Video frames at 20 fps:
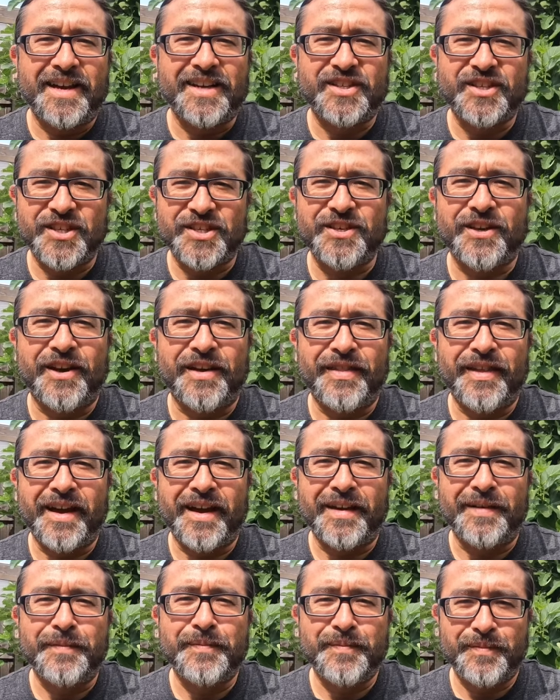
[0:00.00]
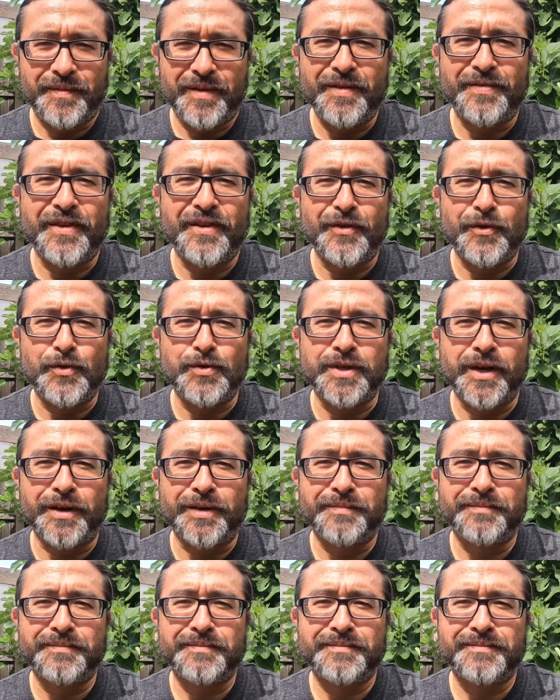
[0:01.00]
And just like that, they're all
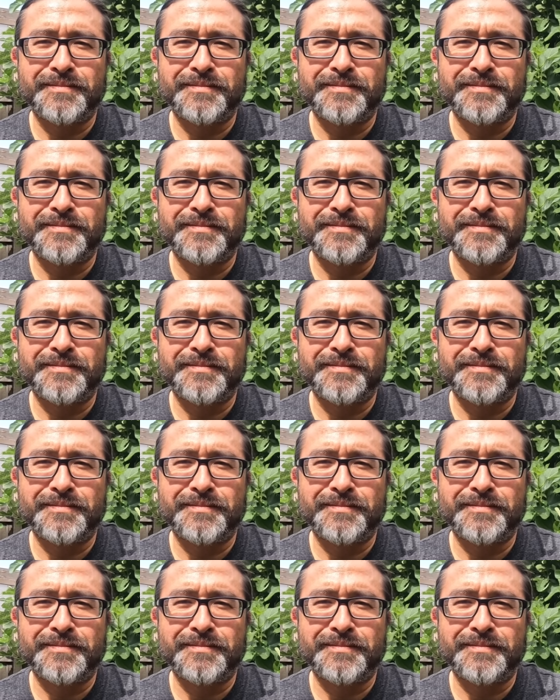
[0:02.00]
done.